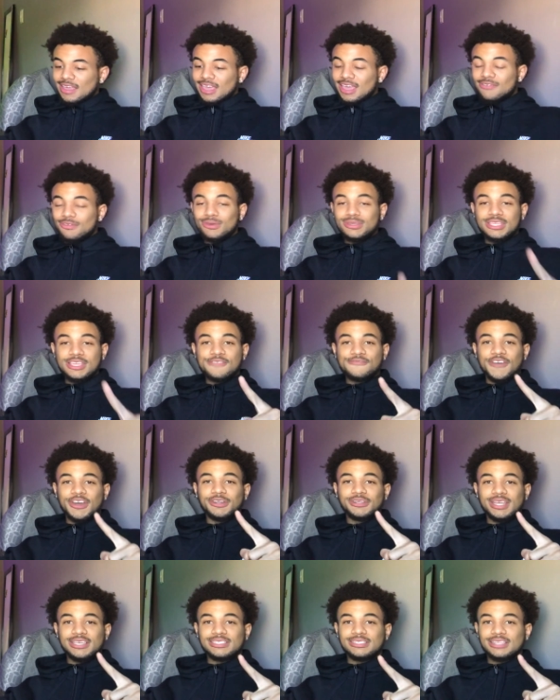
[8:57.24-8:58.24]
If you seen Final
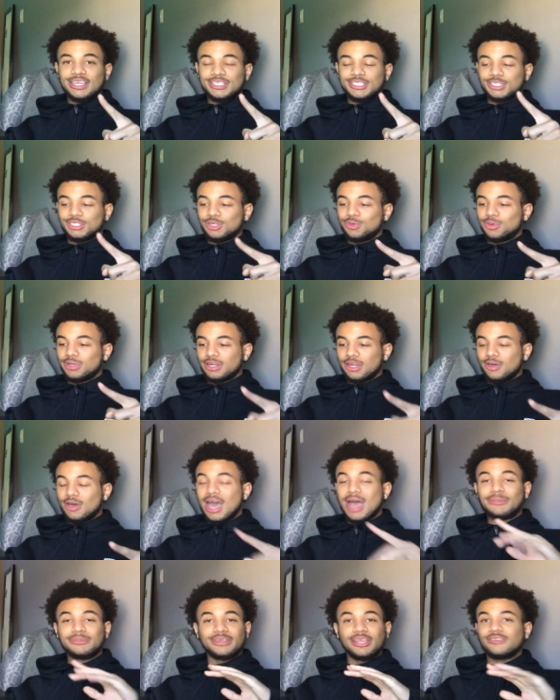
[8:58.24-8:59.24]
Destination, you would know.
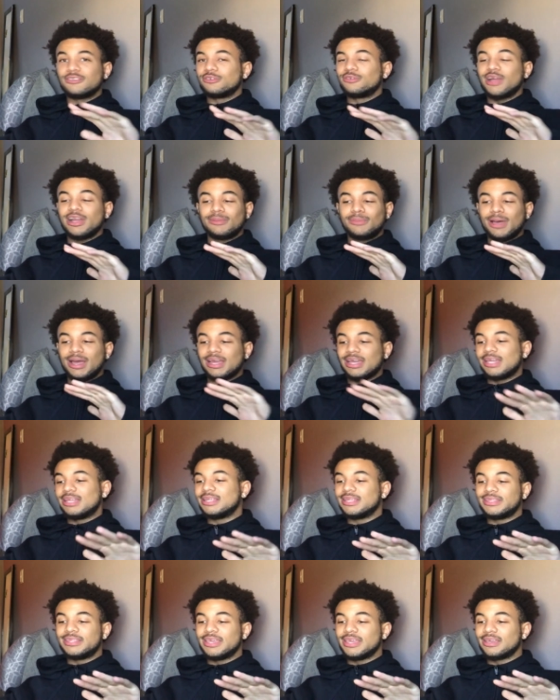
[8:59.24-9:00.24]
I'm never riding behind
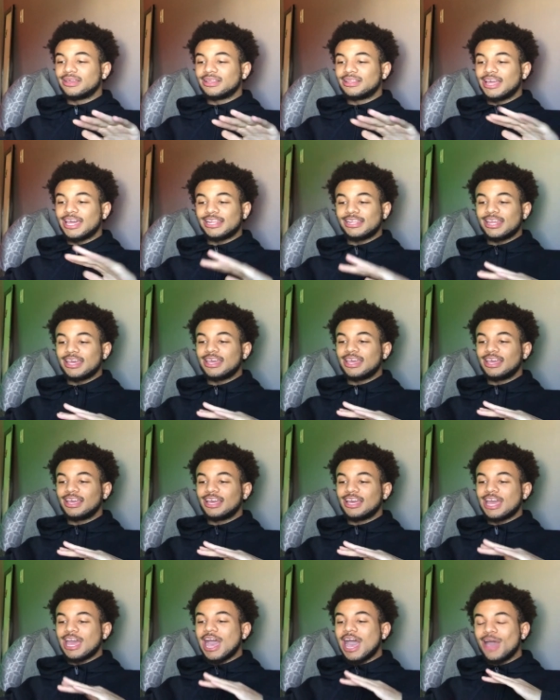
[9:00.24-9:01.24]
anything like that.
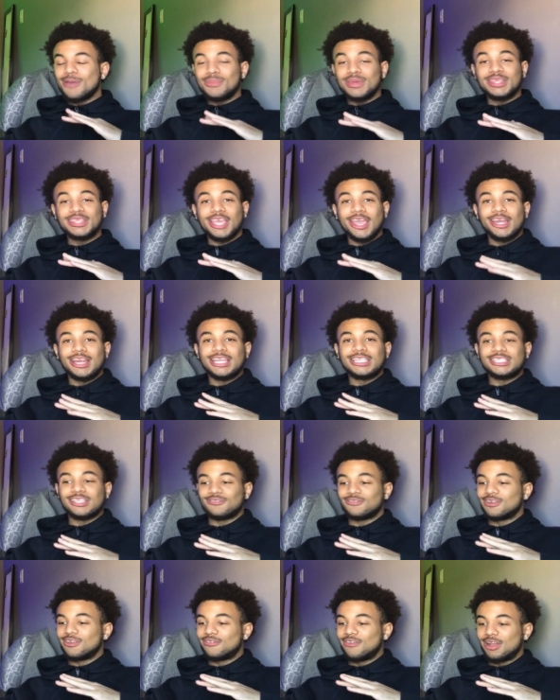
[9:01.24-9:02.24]
I'd be scared that shit
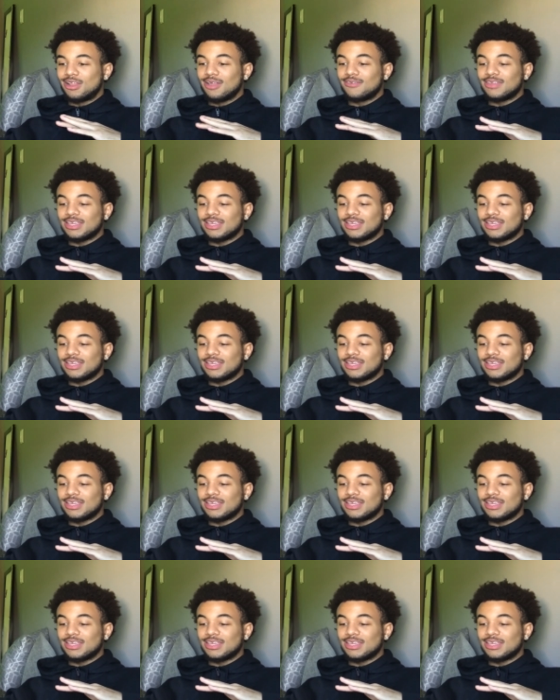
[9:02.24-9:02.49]
would fall up